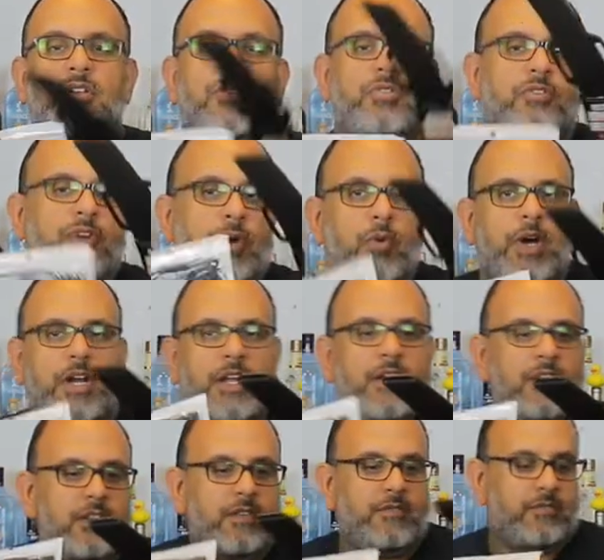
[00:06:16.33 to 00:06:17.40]
So if I want
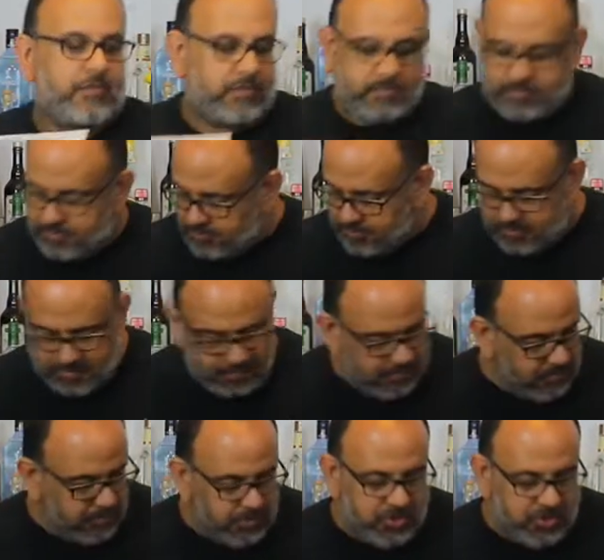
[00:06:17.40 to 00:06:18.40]
to, let